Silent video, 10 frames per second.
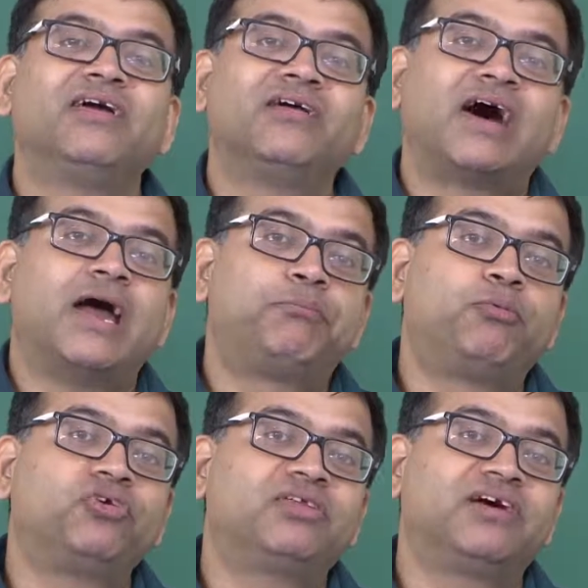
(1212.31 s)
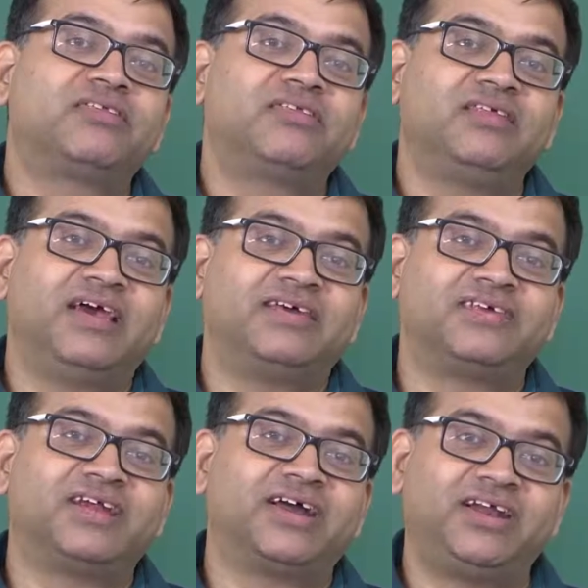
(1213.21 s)
I put the
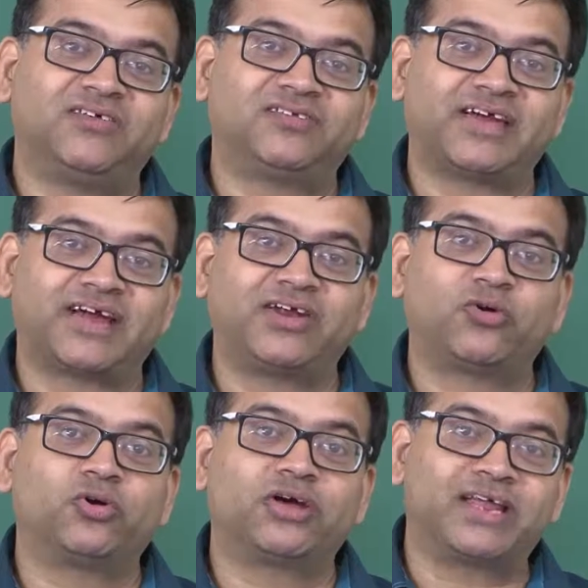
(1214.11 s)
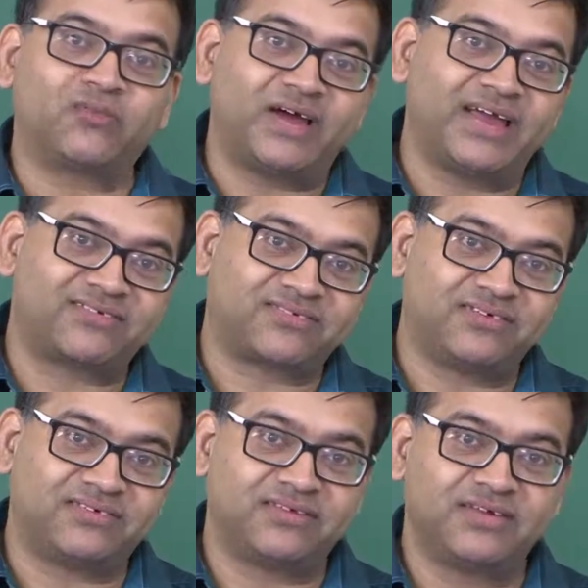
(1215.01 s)
SNR in of the second decoder as y axis,